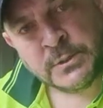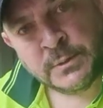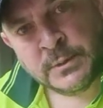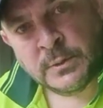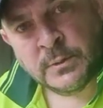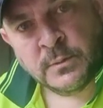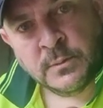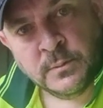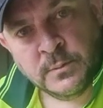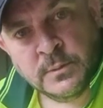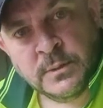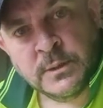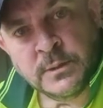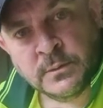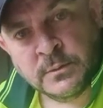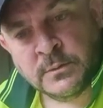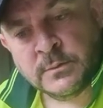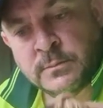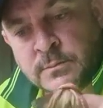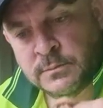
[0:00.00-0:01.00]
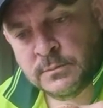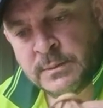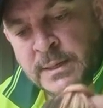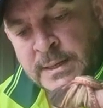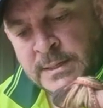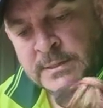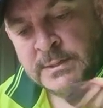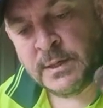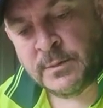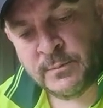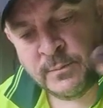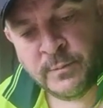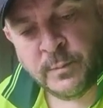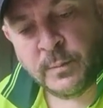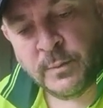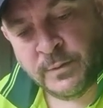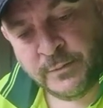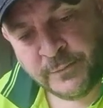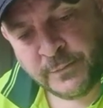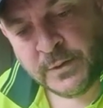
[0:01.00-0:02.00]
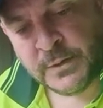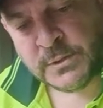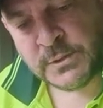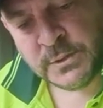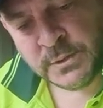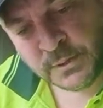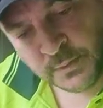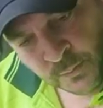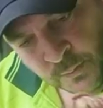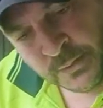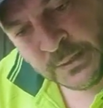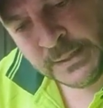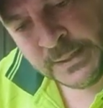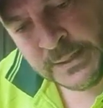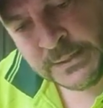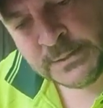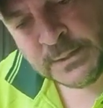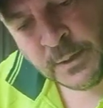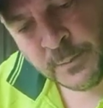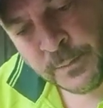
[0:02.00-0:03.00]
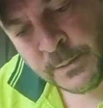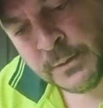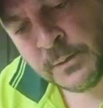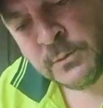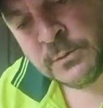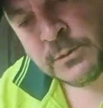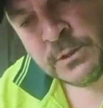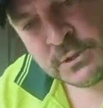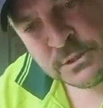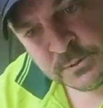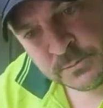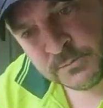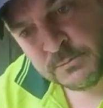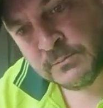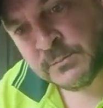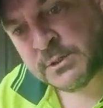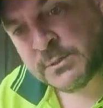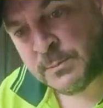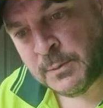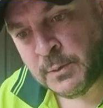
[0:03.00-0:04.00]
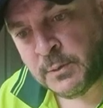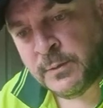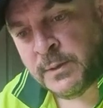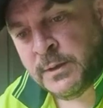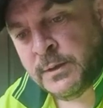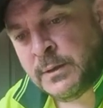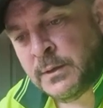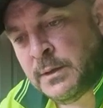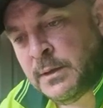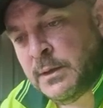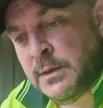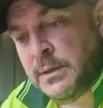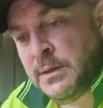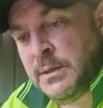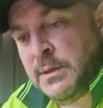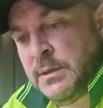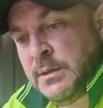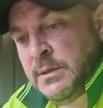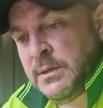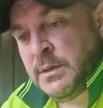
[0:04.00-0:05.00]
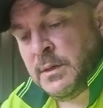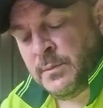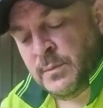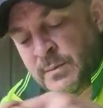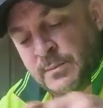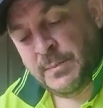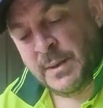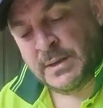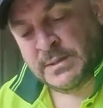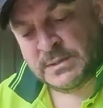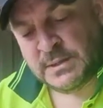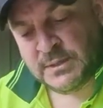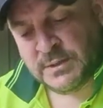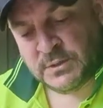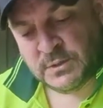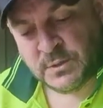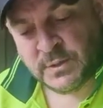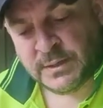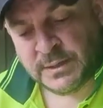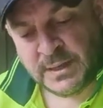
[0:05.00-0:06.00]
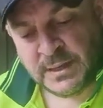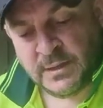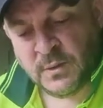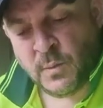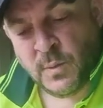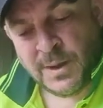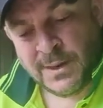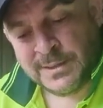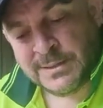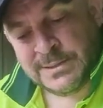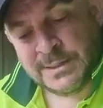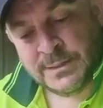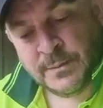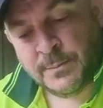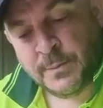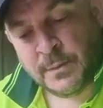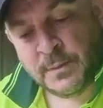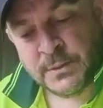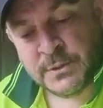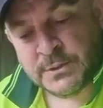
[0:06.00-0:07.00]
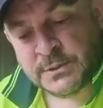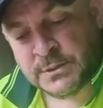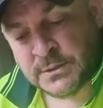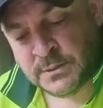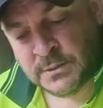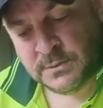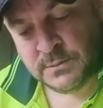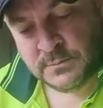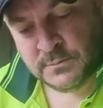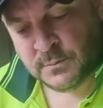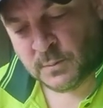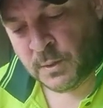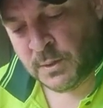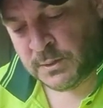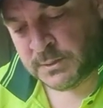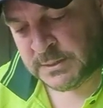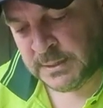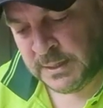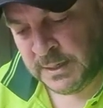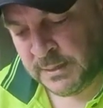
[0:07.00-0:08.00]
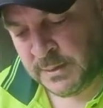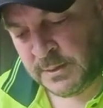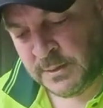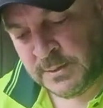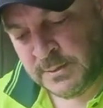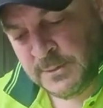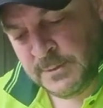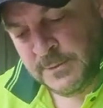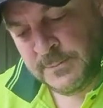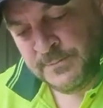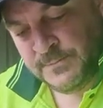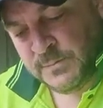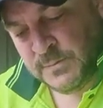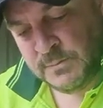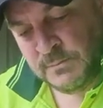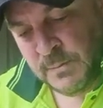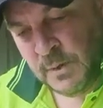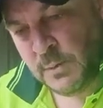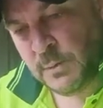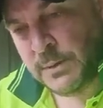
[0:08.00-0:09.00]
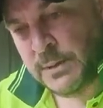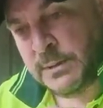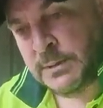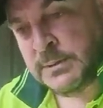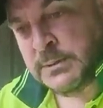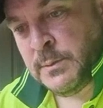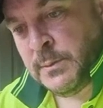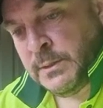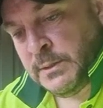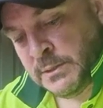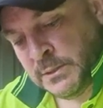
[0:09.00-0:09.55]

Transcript: and it'll heat up with the friction. It will heat up and it will just smooth in. And we're basically trying to get the wax and the polish to work together, mold it into each